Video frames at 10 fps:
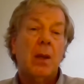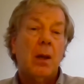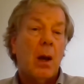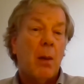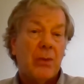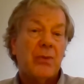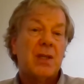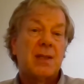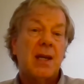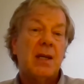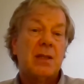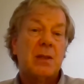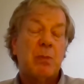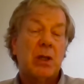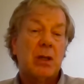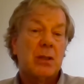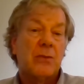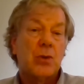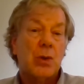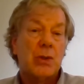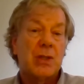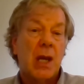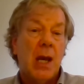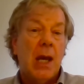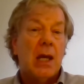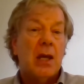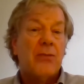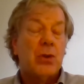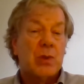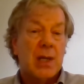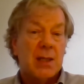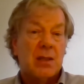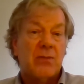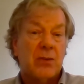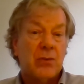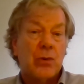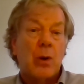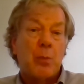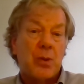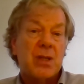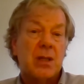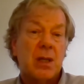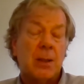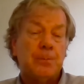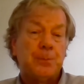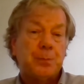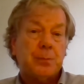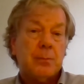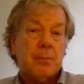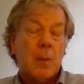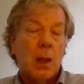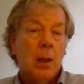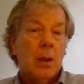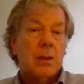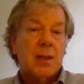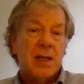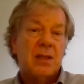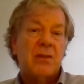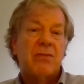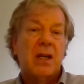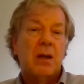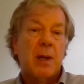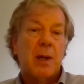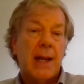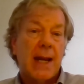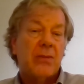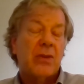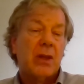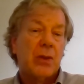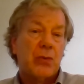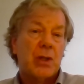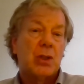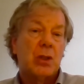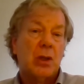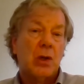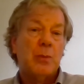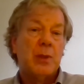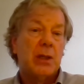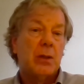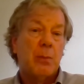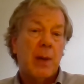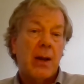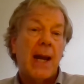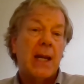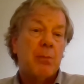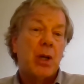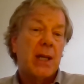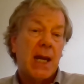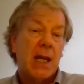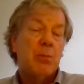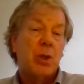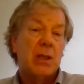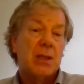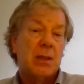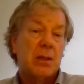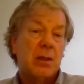about this case, because of course, if you're a prisoner testifying about anything that Richard Loeb did or about anybody did in the